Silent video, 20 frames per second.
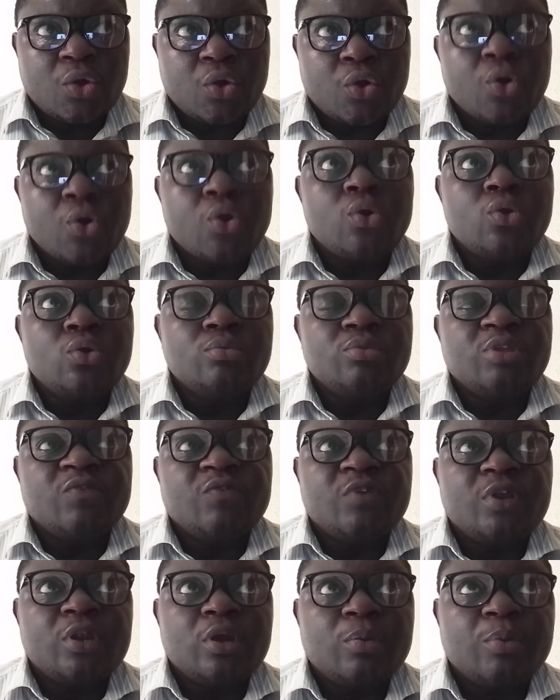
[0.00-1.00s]
curriculum
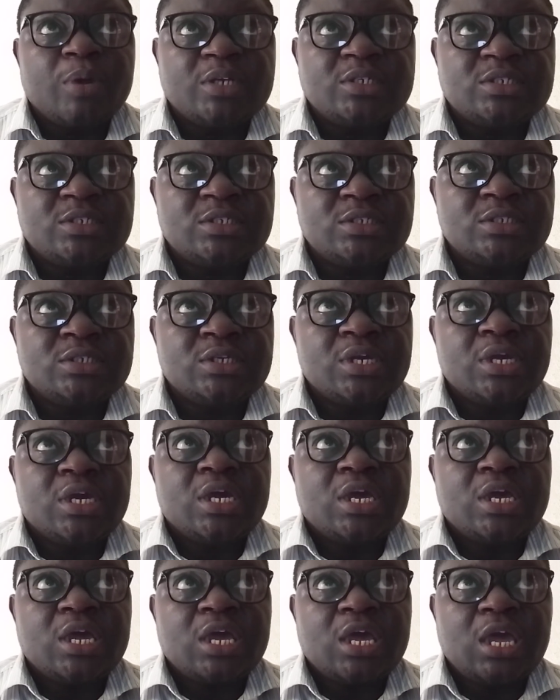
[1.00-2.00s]
developers,
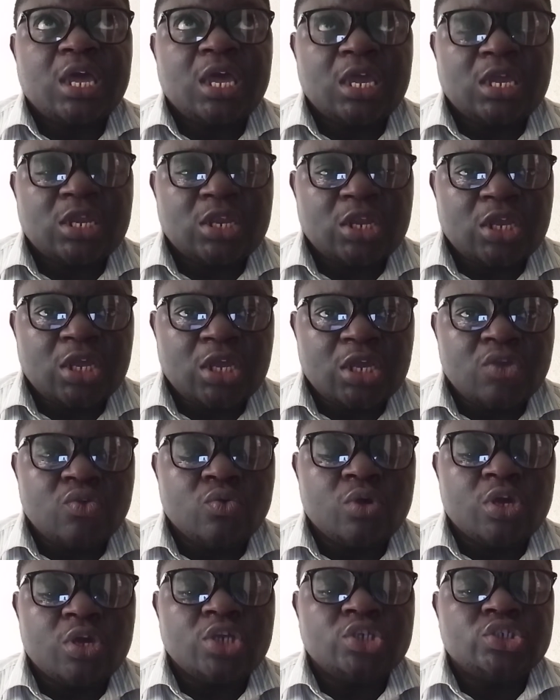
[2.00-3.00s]
and
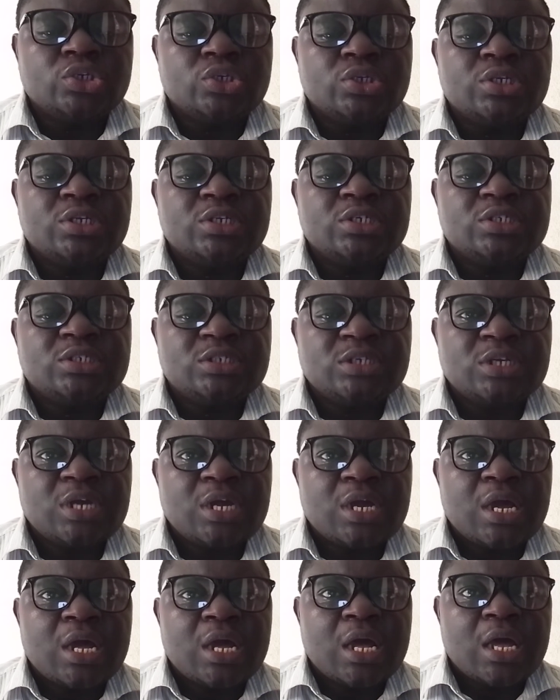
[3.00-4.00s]
educationists
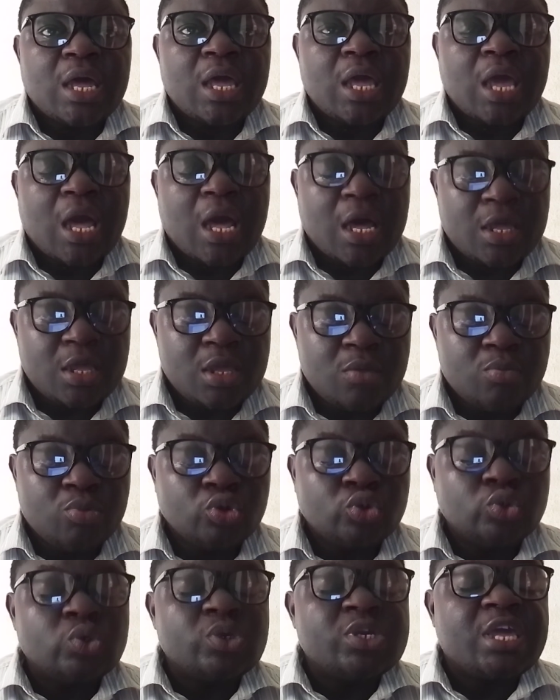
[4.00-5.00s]
are
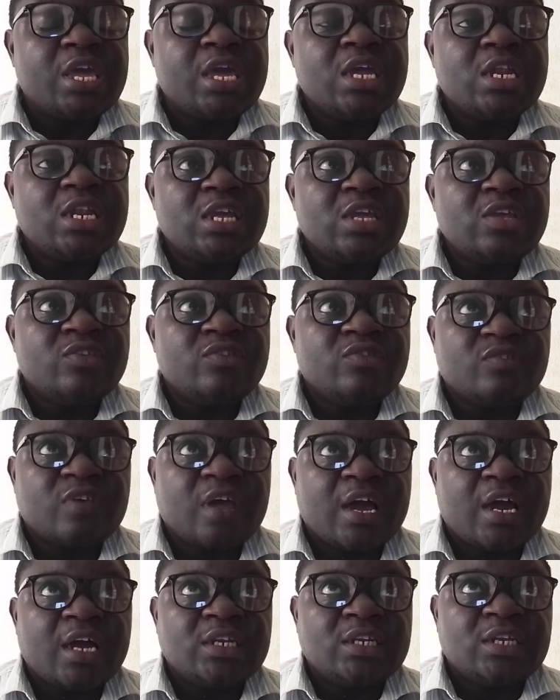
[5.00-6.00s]
able to gain
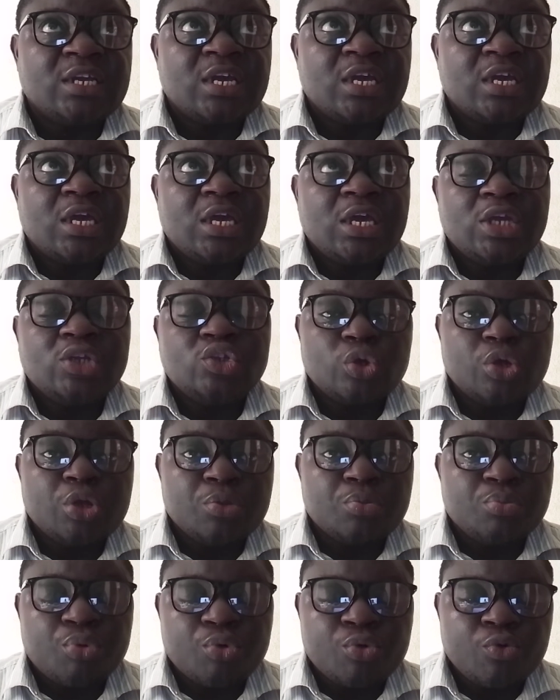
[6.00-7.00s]
insight into
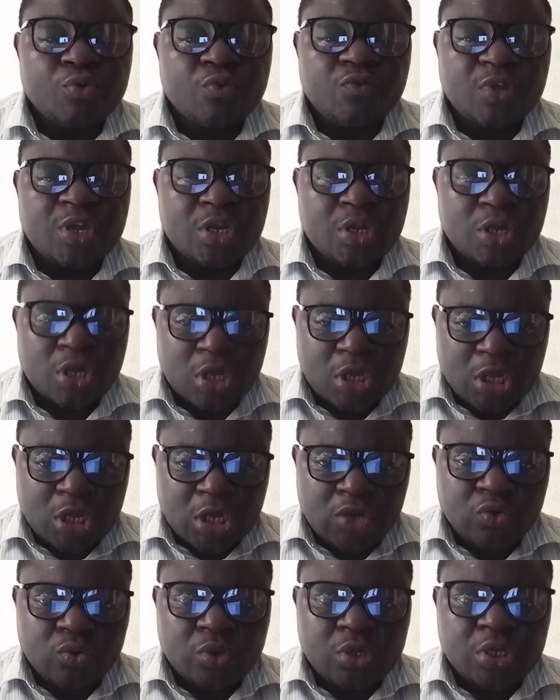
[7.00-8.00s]
improving
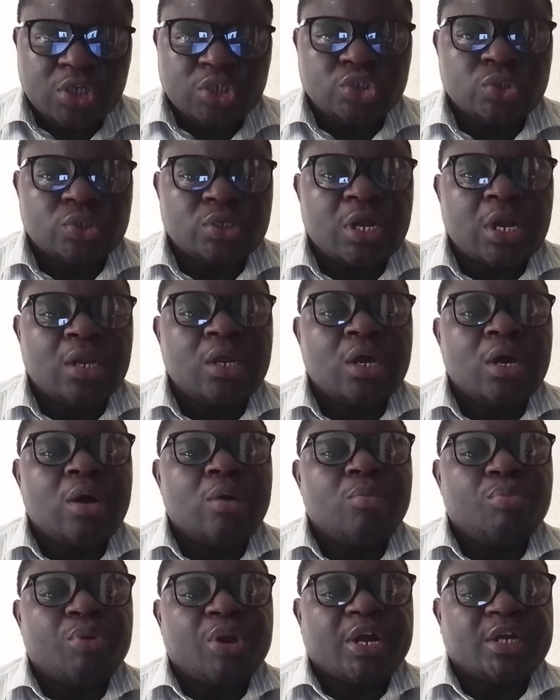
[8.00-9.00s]
educational
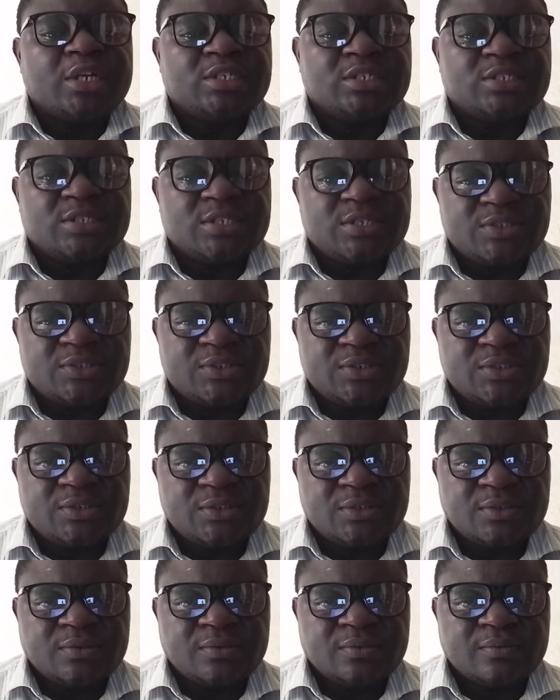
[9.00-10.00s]

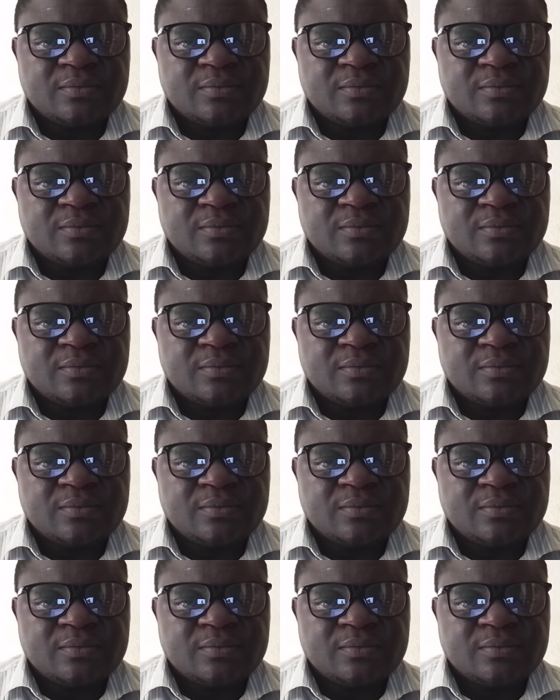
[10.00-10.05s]
practices.